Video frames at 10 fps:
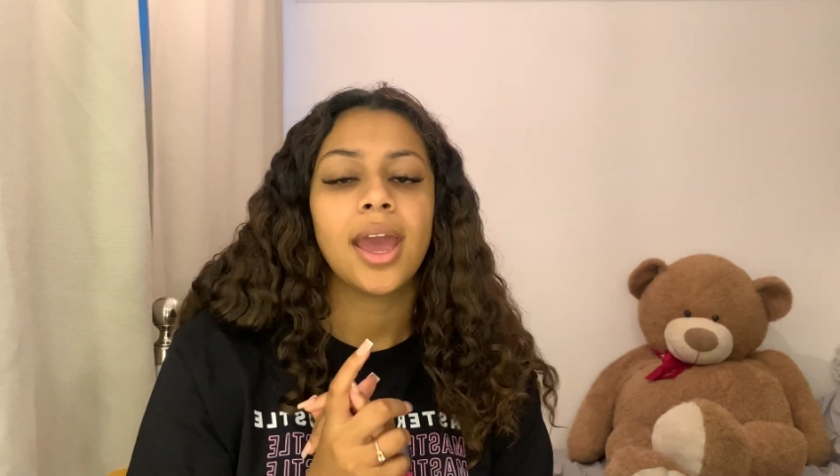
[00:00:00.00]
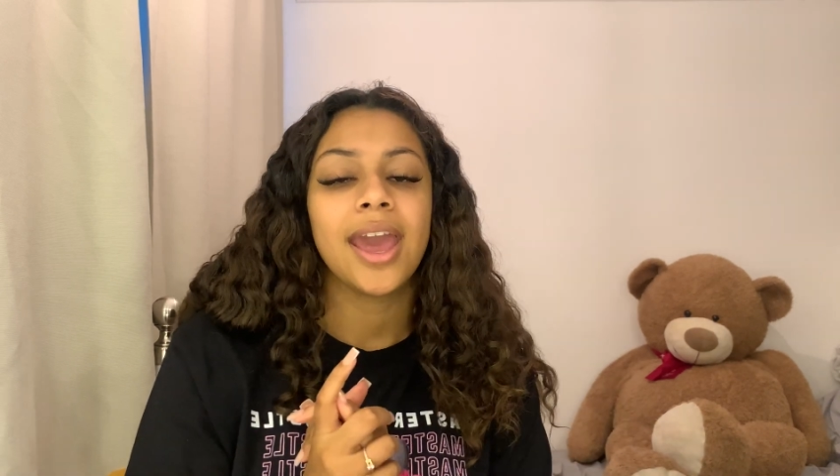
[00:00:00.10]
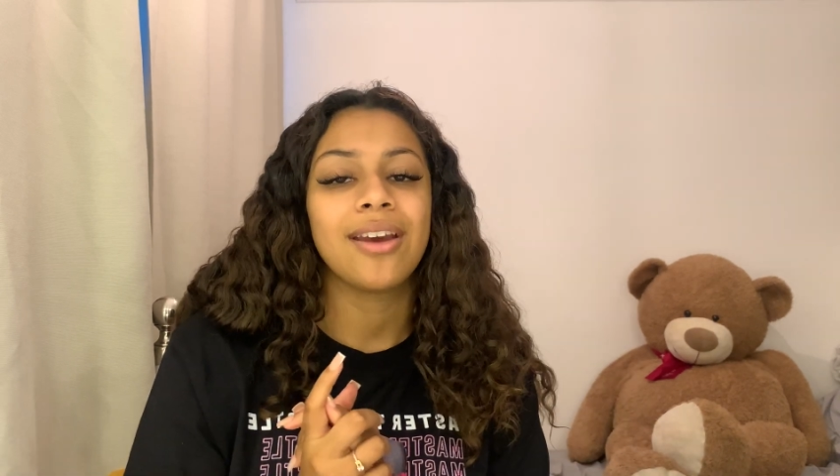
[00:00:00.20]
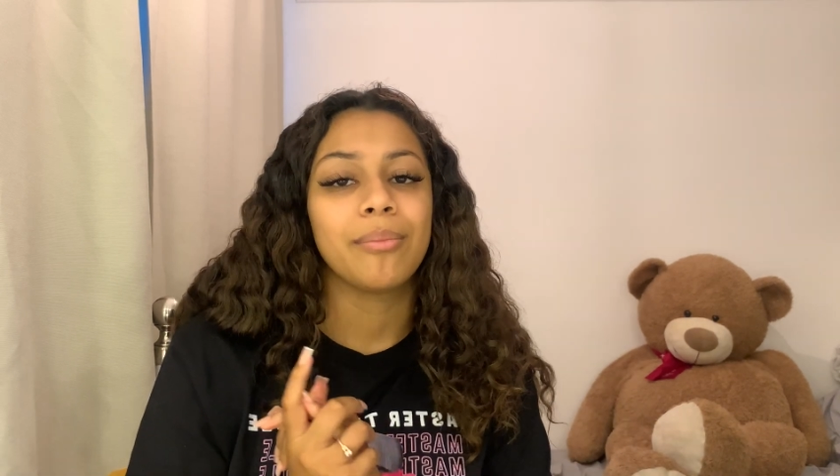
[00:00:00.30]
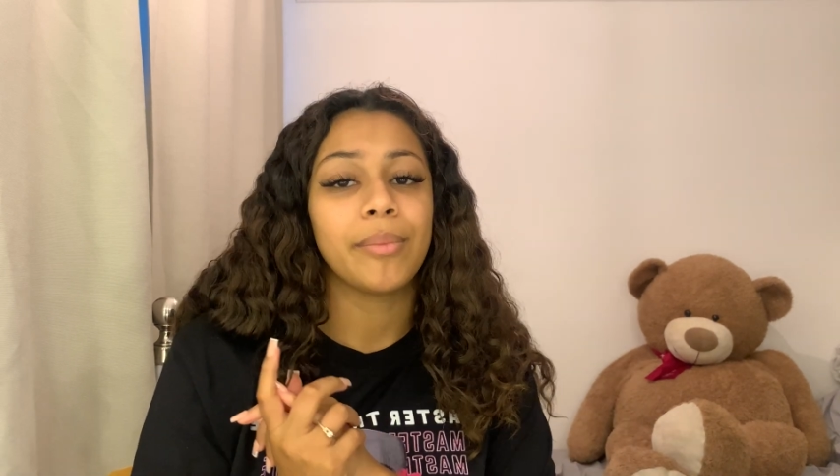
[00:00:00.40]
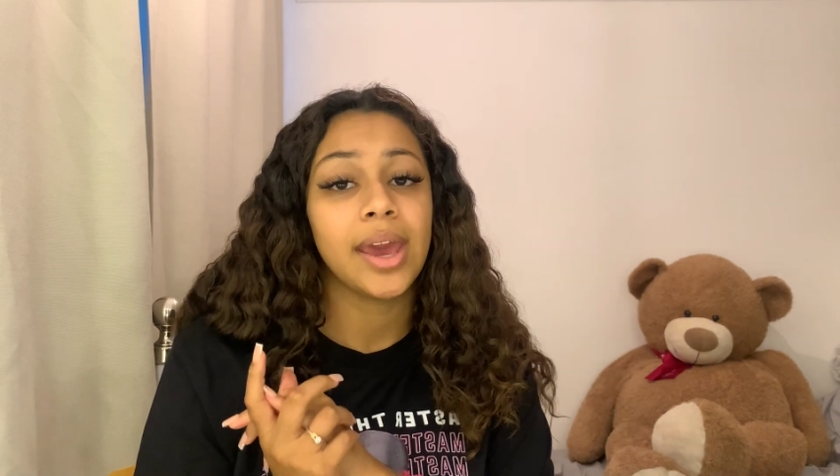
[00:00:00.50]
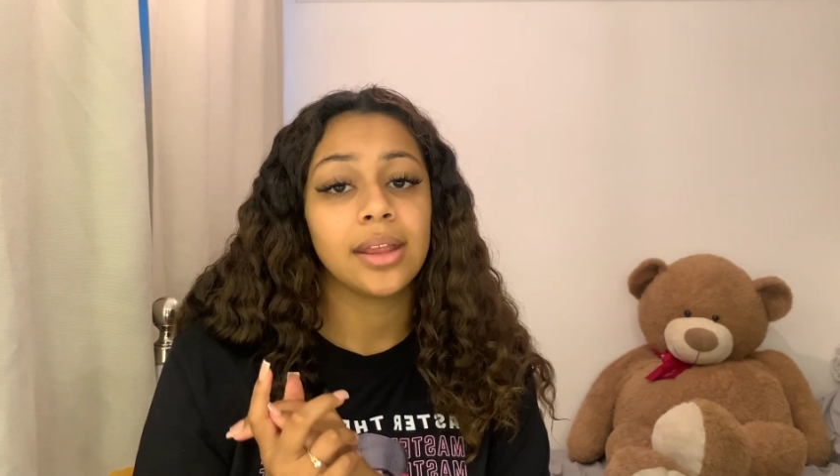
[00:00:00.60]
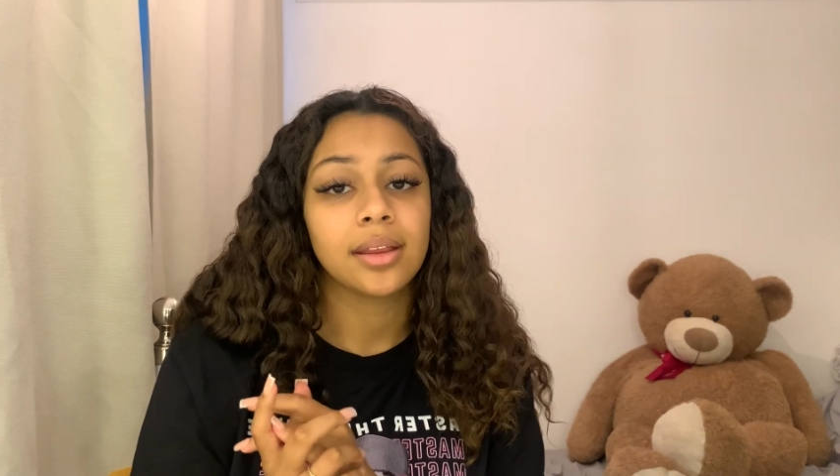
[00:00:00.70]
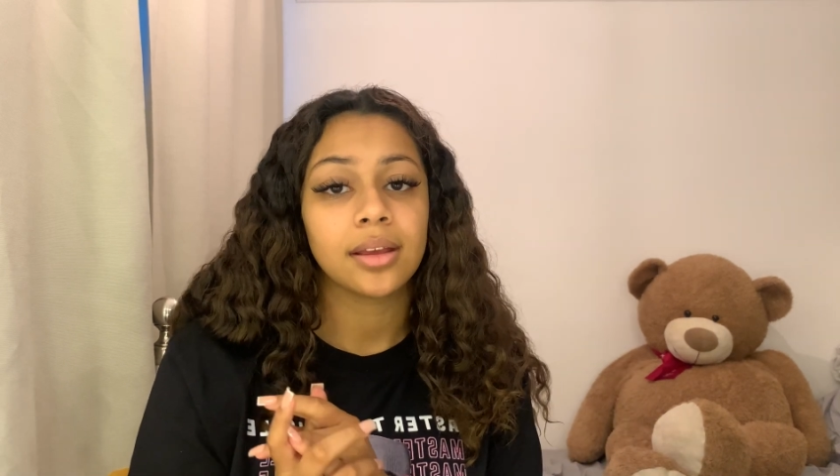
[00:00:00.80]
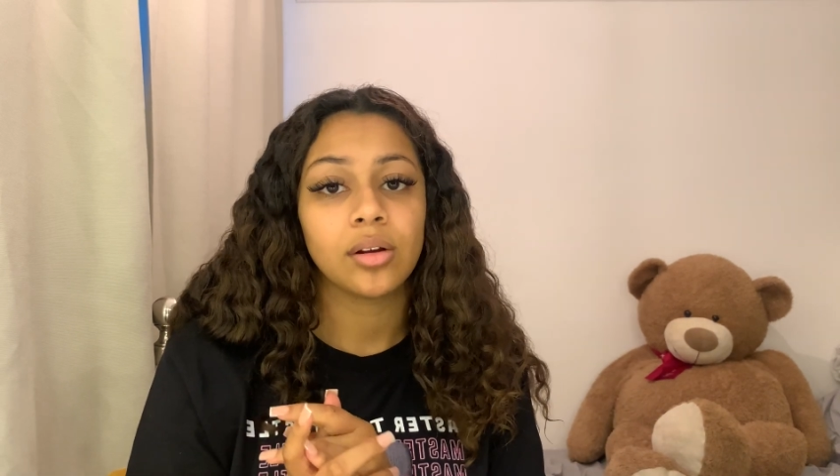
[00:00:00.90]

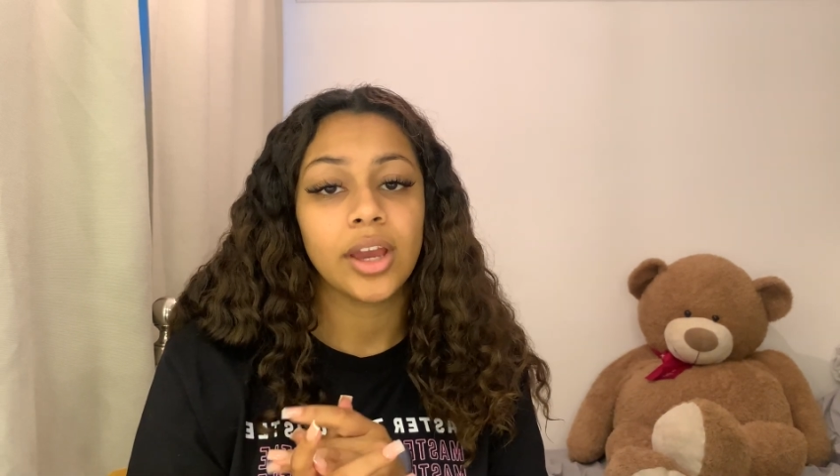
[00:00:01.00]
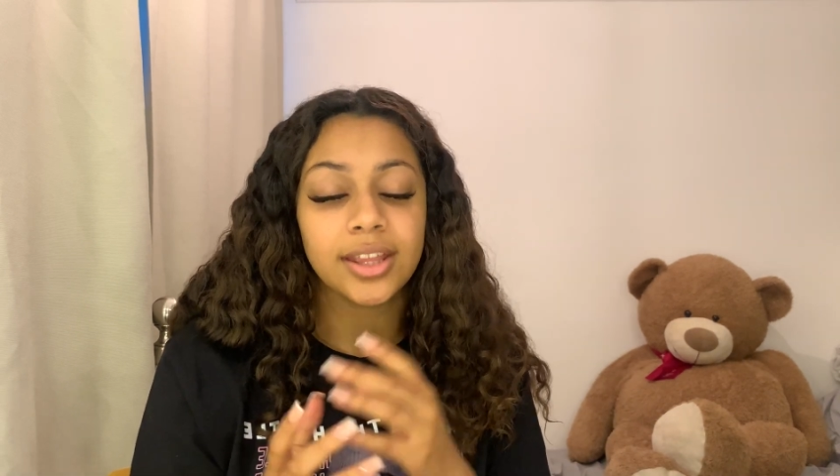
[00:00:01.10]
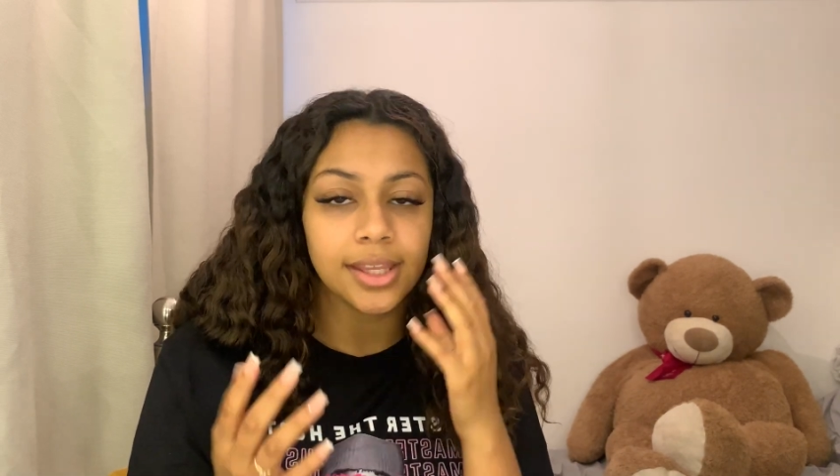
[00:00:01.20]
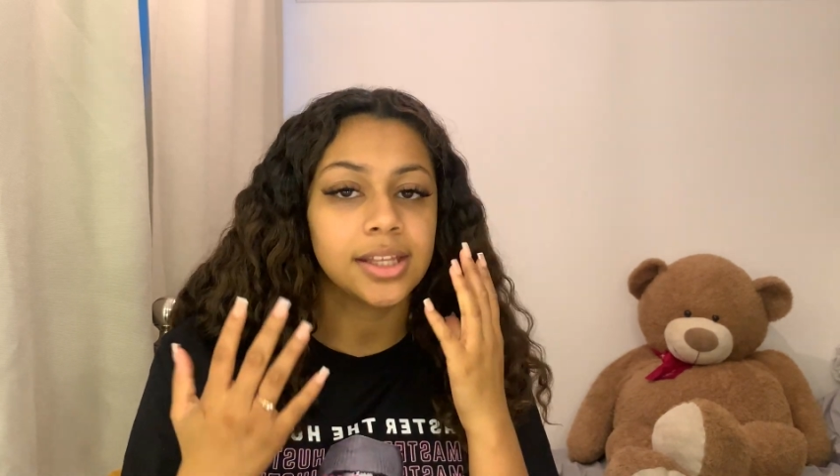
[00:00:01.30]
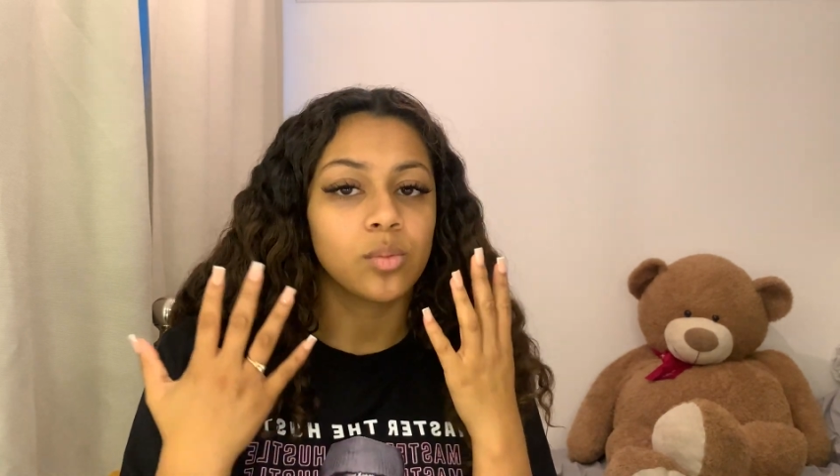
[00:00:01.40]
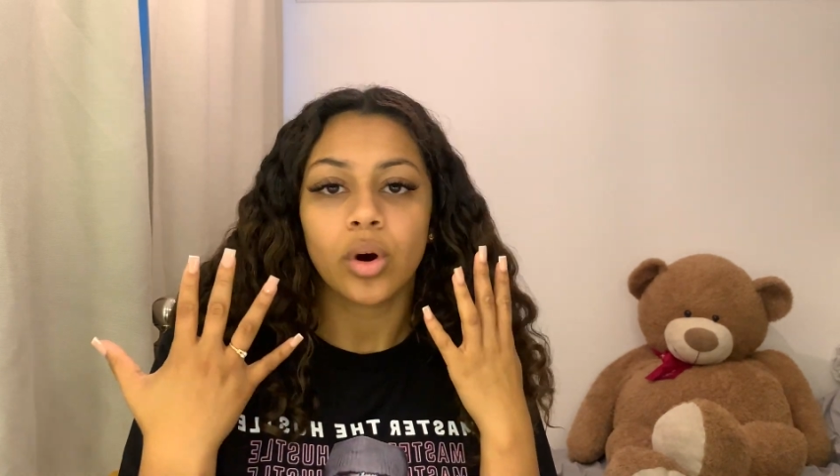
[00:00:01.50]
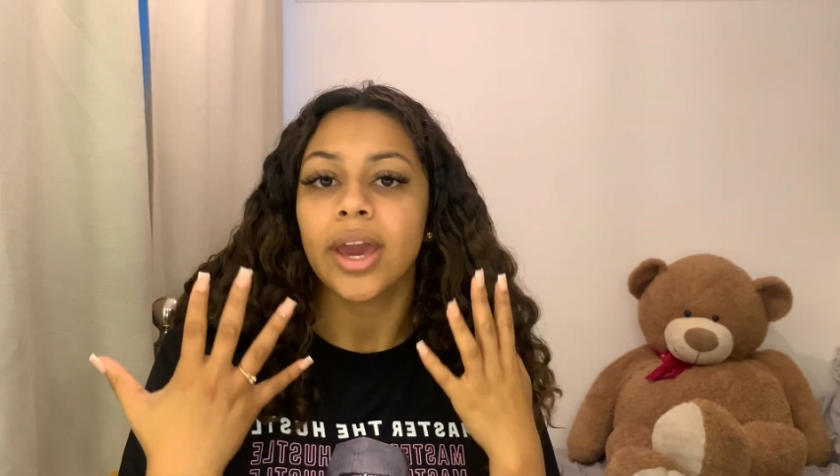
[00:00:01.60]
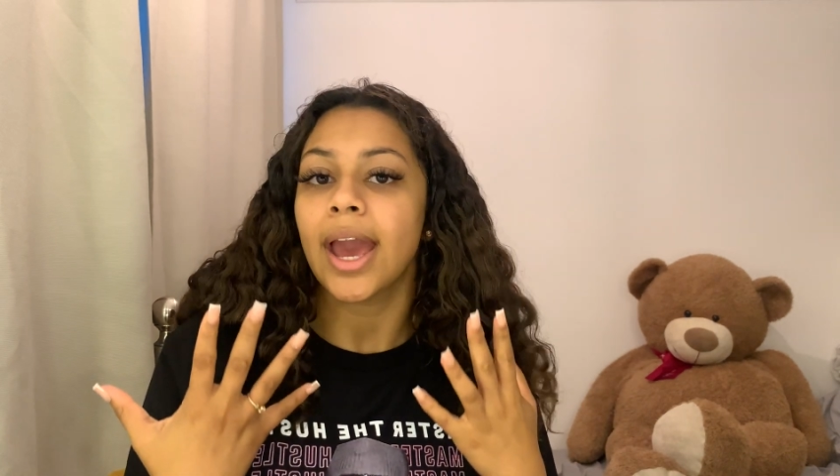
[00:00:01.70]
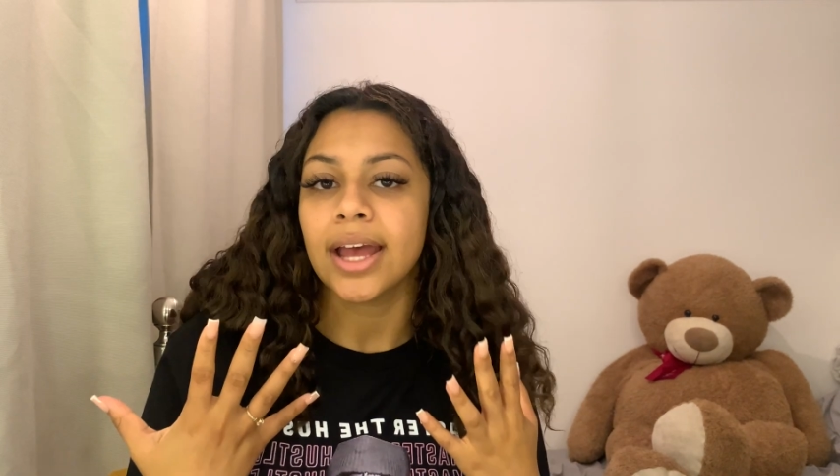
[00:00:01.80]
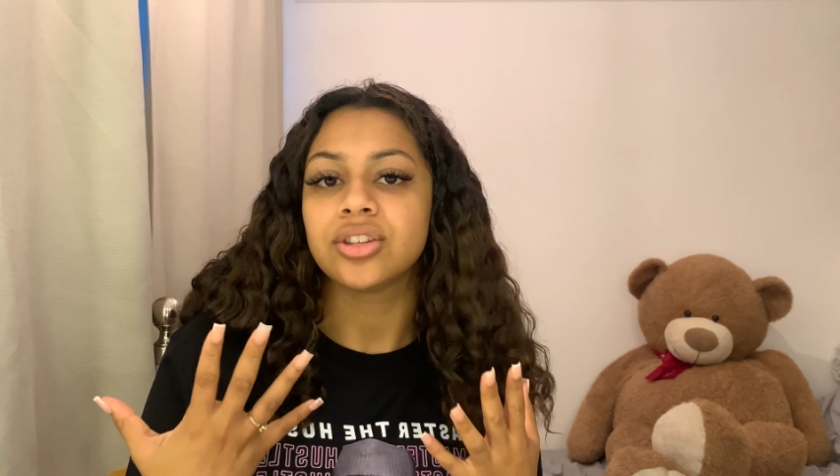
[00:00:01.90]
It did what
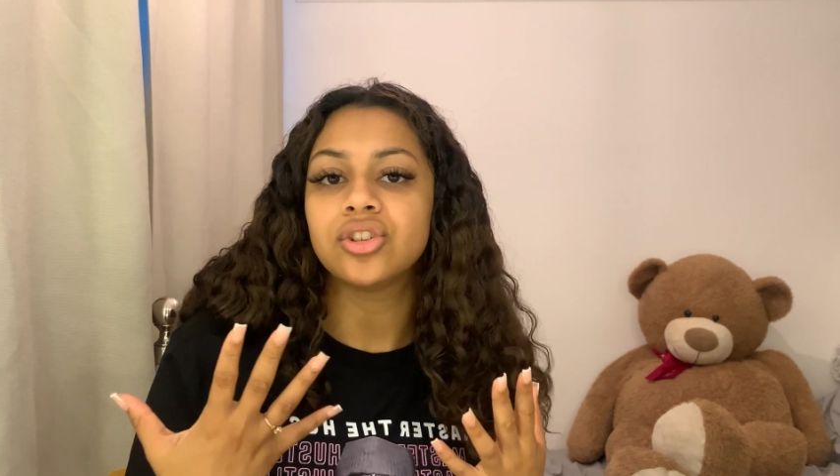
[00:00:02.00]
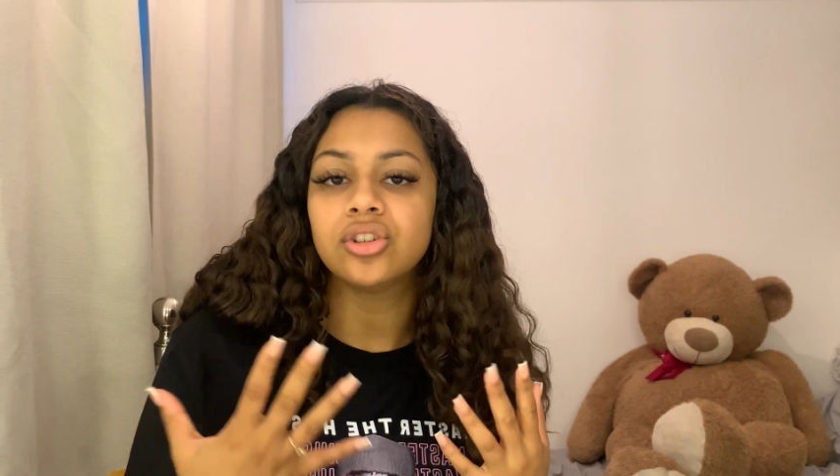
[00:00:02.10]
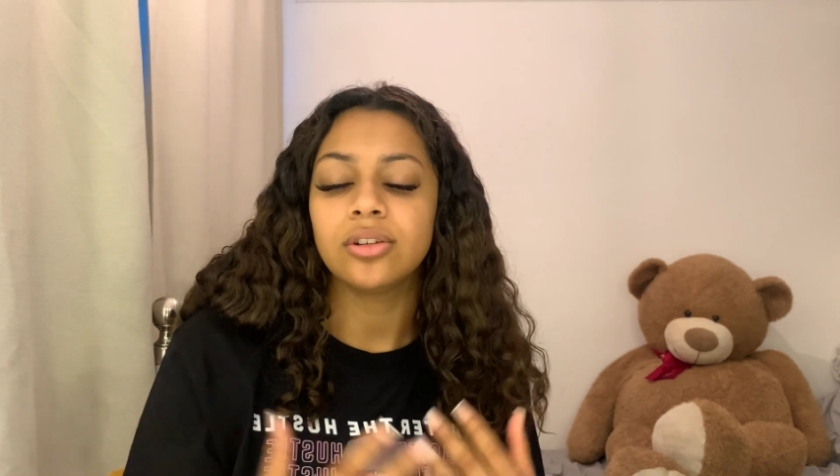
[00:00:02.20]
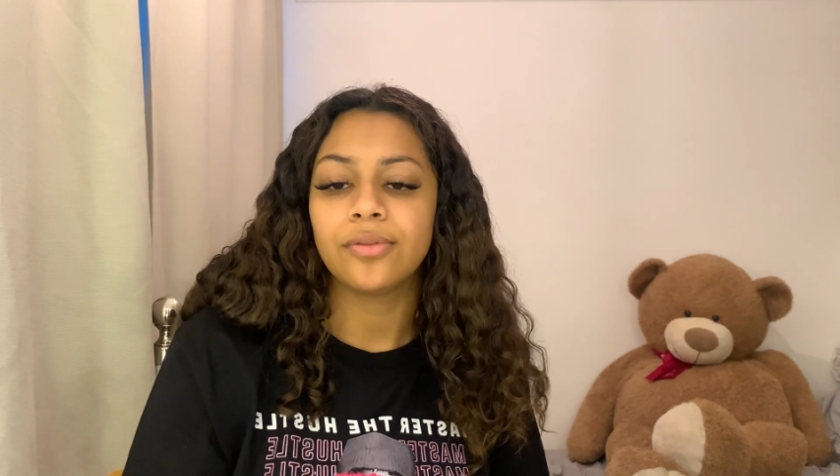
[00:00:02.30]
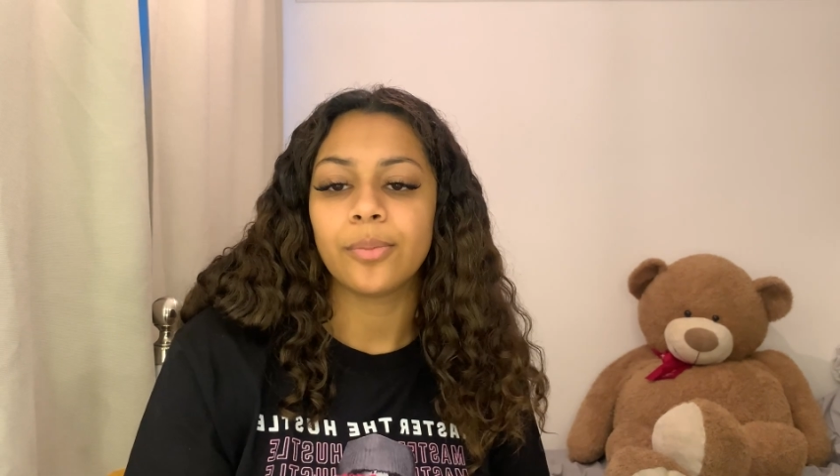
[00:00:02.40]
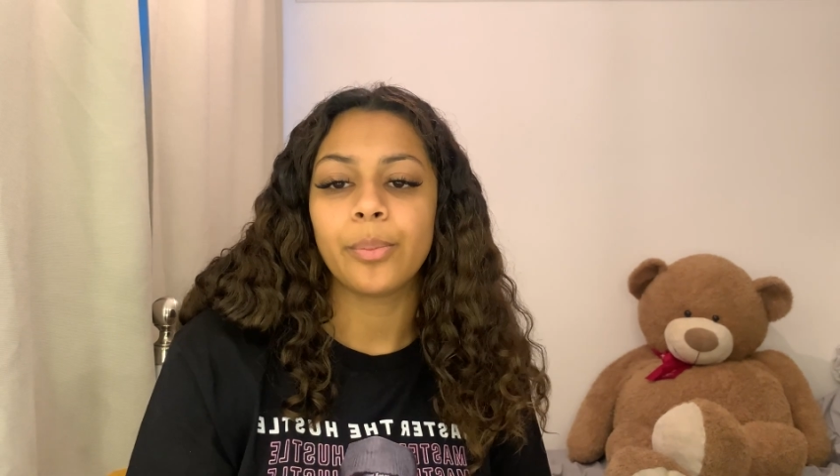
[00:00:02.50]
it had to do,